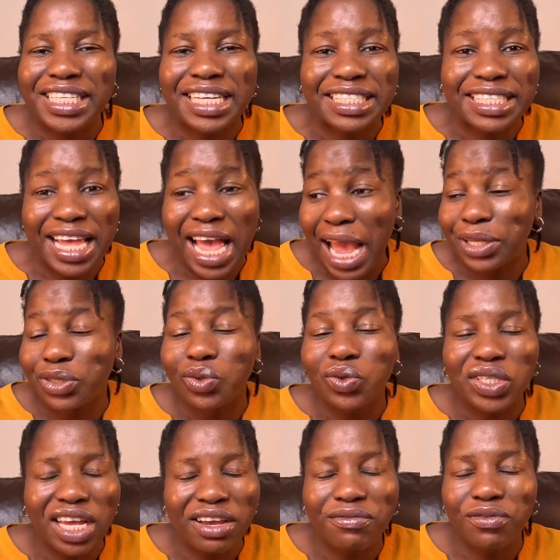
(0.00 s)
and say, I
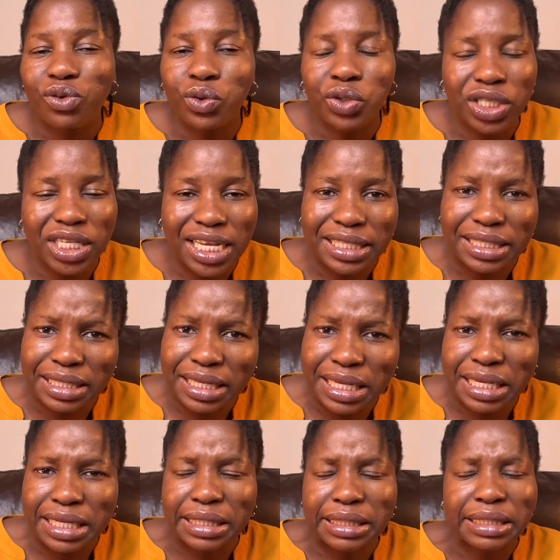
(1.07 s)
don't have full
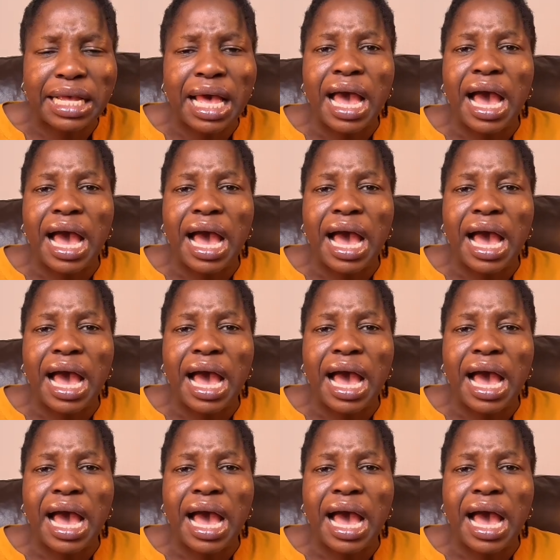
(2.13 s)
GSCEs,